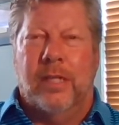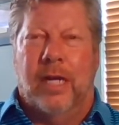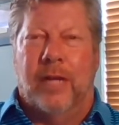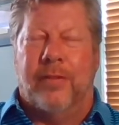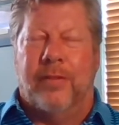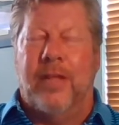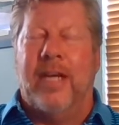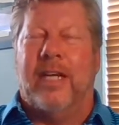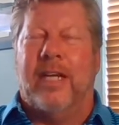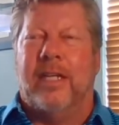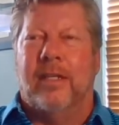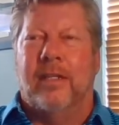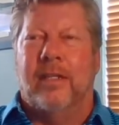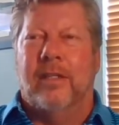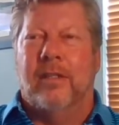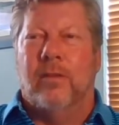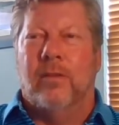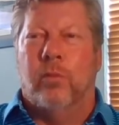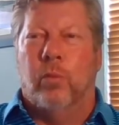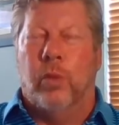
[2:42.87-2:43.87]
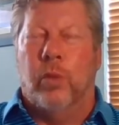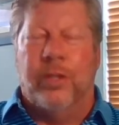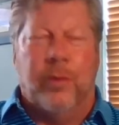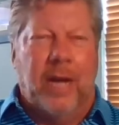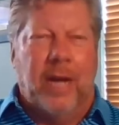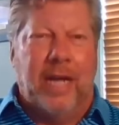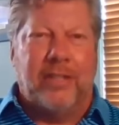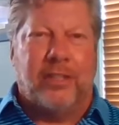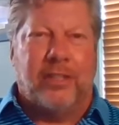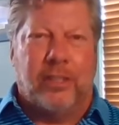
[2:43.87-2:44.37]
I think when you
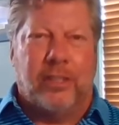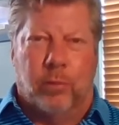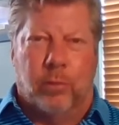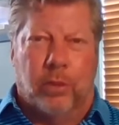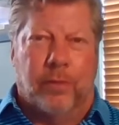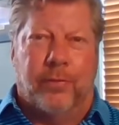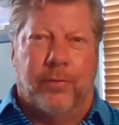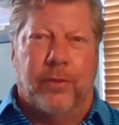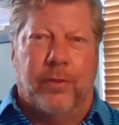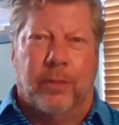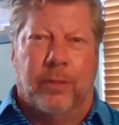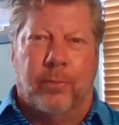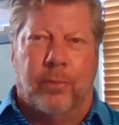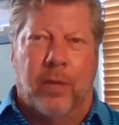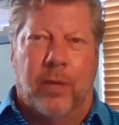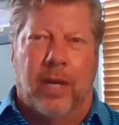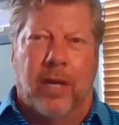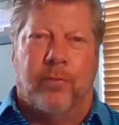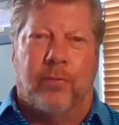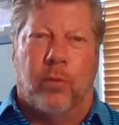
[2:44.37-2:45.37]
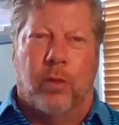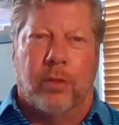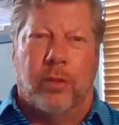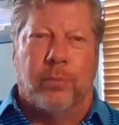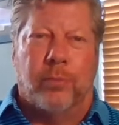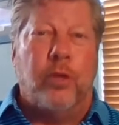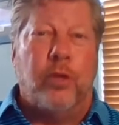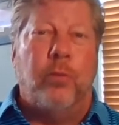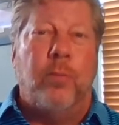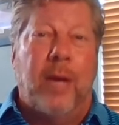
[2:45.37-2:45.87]
ask someone if you can pray for them,
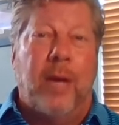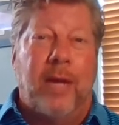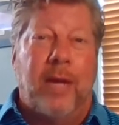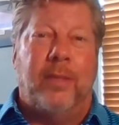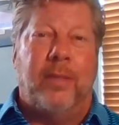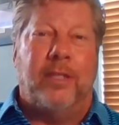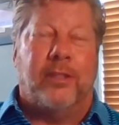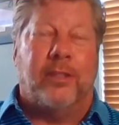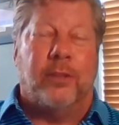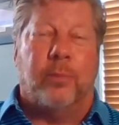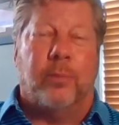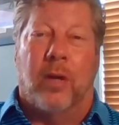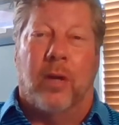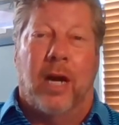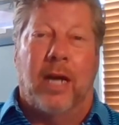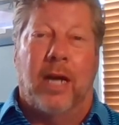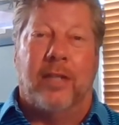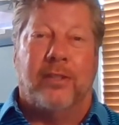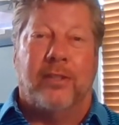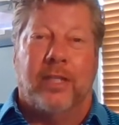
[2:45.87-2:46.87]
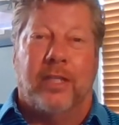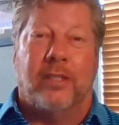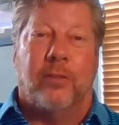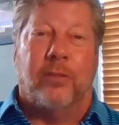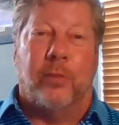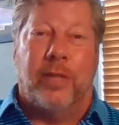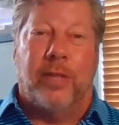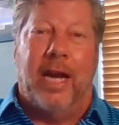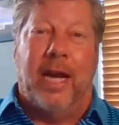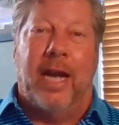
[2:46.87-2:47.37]
you may be surprised at the
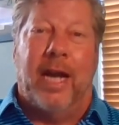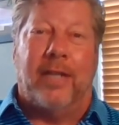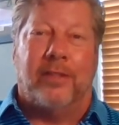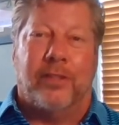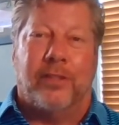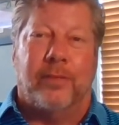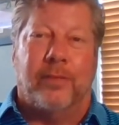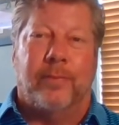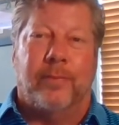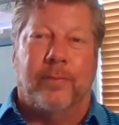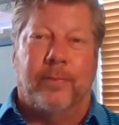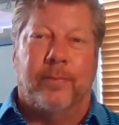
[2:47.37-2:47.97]
reaction.